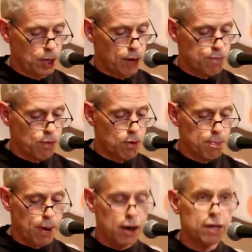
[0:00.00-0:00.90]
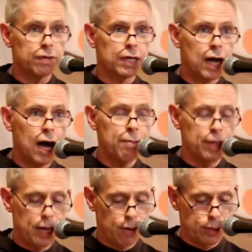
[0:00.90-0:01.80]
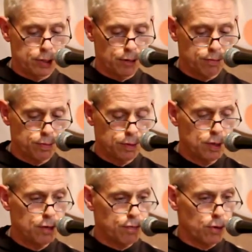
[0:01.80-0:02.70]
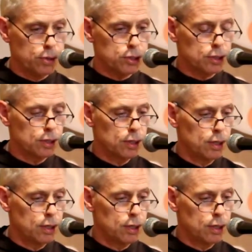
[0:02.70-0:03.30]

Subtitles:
and form part of a common narrative. First,